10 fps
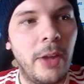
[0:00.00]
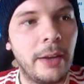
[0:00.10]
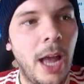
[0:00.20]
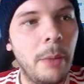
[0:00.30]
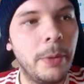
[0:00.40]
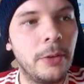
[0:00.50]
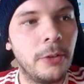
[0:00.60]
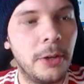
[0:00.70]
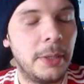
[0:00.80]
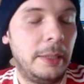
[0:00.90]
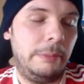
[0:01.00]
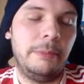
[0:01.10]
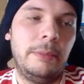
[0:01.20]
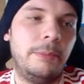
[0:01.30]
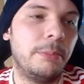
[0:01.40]
exact copy. So
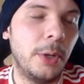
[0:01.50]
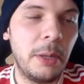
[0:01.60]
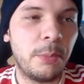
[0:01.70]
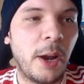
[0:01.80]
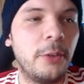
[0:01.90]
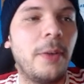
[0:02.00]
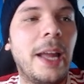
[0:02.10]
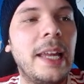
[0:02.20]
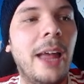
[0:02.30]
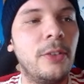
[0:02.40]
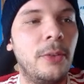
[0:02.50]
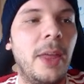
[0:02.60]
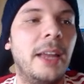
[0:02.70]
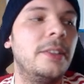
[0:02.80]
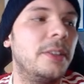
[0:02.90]
pretty impressive, I guess,
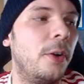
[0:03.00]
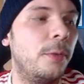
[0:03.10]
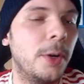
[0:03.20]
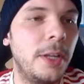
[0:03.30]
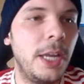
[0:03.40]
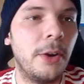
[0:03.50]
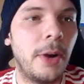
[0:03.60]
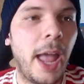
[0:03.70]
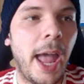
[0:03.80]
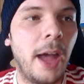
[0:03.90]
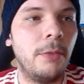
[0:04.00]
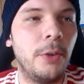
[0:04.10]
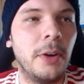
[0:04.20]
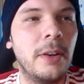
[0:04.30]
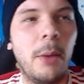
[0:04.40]
that over a year and a half,
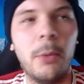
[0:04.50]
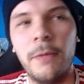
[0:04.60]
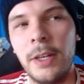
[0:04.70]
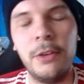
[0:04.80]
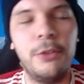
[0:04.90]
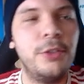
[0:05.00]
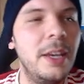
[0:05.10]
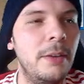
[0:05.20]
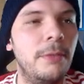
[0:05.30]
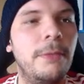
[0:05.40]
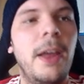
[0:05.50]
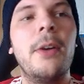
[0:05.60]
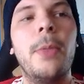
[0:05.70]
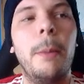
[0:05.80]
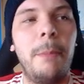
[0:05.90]
during a time where vintage didn't
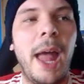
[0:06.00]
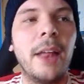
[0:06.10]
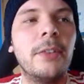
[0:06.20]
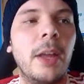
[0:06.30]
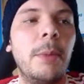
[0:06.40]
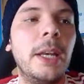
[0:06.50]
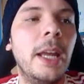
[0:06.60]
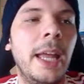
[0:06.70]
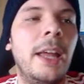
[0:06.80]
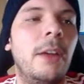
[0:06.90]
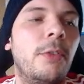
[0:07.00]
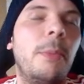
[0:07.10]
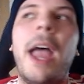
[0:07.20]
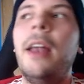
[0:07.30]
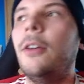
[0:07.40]
fare the best. I mean,
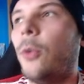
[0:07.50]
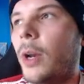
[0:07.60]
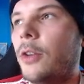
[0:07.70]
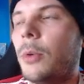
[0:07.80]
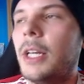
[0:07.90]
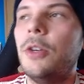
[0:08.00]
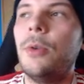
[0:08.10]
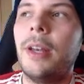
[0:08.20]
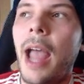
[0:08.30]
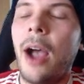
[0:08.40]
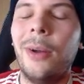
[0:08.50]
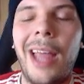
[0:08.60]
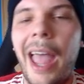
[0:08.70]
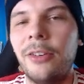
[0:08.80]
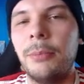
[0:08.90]
from the end of 2022 to now,
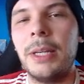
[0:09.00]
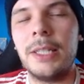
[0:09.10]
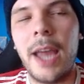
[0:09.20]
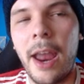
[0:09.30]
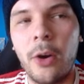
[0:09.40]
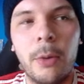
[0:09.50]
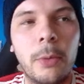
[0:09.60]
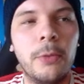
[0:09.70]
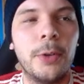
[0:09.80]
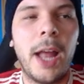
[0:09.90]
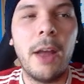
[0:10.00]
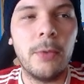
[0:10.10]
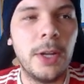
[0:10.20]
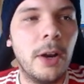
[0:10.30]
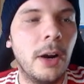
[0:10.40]
it hasn't been terrible for
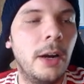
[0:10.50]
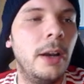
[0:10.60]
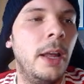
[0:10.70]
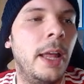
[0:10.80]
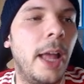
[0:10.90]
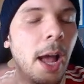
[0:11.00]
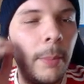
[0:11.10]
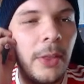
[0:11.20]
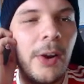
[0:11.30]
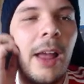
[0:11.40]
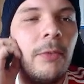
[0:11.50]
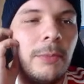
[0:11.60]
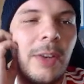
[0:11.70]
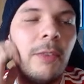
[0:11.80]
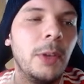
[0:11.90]
every card, but there have
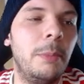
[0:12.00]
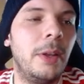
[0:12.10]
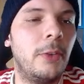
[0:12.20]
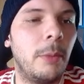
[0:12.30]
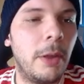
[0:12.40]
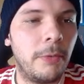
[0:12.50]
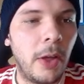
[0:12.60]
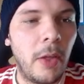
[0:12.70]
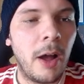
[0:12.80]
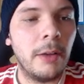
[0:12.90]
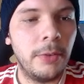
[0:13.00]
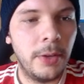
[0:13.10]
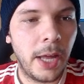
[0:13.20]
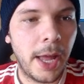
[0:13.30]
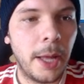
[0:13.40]
definitely been some that fell off.
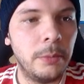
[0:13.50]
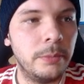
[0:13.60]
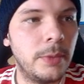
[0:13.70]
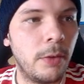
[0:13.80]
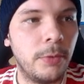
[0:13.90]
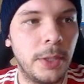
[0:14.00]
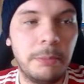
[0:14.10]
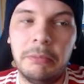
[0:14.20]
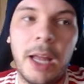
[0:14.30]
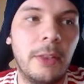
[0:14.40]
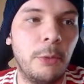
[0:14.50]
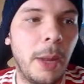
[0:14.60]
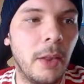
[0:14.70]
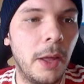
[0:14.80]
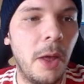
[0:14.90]
Definitely not this
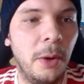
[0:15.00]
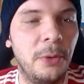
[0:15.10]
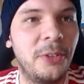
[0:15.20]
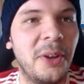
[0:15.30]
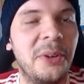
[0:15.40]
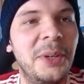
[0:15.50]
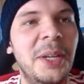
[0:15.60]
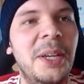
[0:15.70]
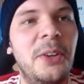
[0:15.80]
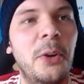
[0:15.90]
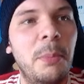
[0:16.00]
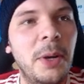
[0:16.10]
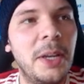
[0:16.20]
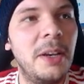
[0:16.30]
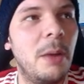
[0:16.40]
Pele, though, so doing a
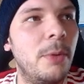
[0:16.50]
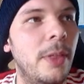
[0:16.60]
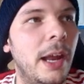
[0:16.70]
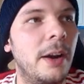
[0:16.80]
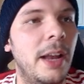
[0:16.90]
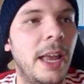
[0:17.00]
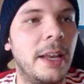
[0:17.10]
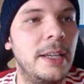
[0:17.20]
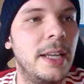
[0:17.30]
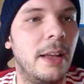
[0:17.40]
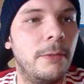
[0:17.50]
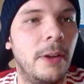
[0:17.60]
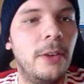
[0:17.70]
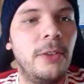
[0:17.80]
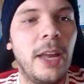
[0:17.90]
pretty good number there, and
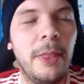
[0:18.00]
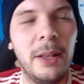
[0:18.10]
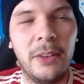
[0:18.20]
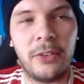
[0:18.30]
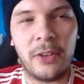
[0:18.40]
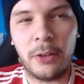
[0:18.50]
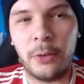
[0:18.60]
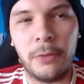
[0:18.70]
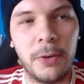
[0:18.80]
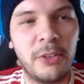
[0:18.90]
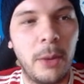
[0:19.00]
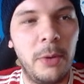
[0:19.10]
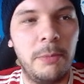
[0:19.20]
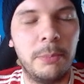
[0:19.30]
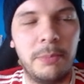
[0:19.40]
fun to see. I think this is also the first time
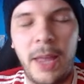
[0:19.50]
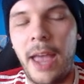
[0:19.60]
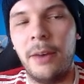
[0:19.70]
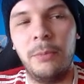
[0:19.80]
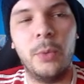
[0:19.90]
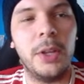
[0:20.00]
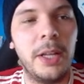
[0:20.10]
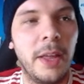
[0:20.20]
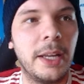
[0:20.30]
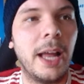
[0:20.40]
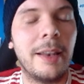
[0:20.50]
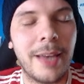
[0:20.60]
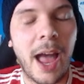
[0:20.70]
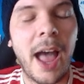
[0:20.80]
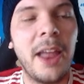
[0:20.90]
we've had really like a
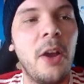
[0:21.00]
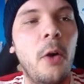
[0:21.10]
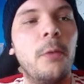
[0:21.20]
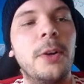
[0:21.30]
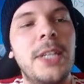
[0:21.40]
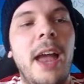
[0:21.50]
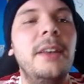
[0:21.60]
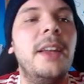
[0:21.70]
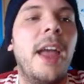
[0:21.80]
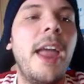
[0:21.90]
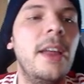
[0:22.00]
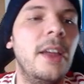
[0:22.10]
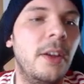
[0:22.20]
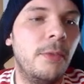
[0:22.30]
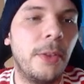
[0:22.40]
tie over 10K
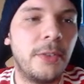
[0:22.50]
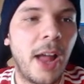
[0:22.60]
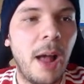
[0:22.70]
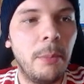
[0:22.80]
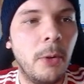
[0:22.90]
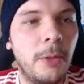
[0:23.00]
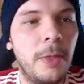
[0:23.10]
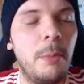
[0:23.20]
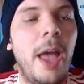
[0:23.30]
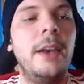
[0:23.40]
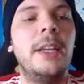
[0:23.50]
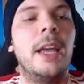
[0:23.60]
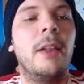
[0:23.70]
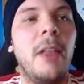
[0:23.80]
for the top, both of them ending at